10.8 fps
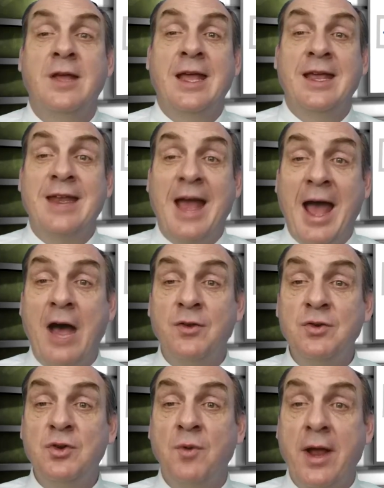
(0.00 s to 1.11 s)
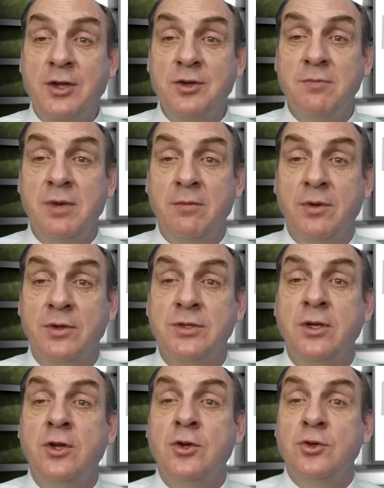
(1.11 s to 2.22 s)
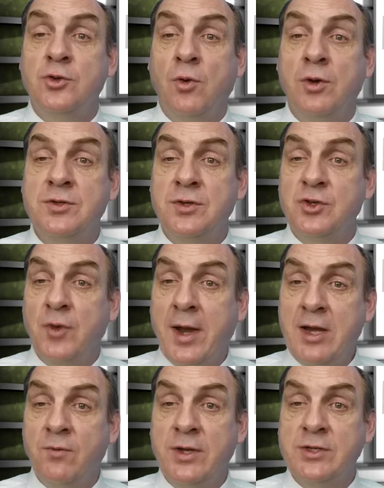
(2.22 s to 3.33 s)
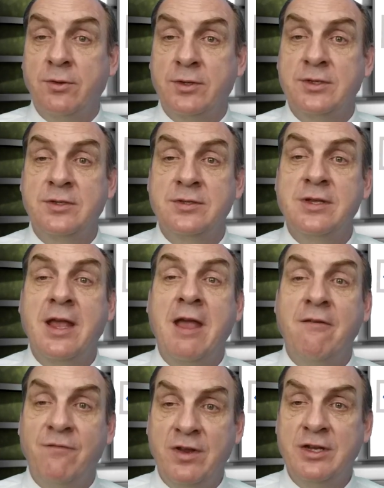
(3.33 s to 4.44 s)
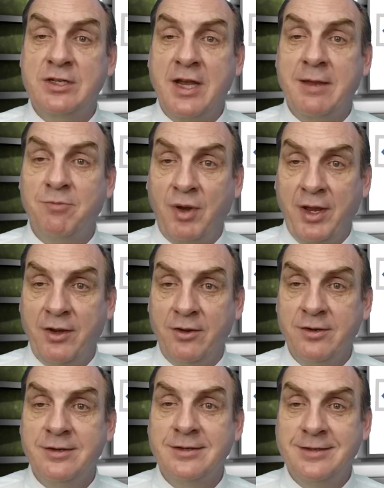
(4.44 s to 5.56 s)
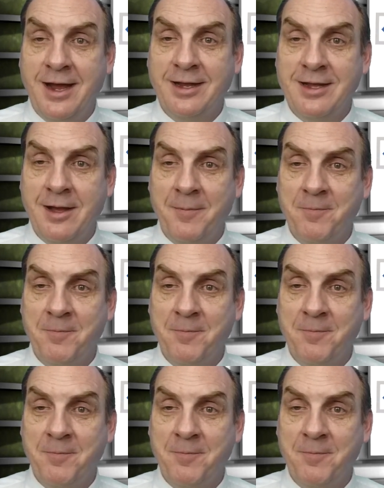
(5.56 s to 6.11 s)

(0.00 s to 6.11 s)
and how to direct your members towards the training resources at FinishLinePlanner.com.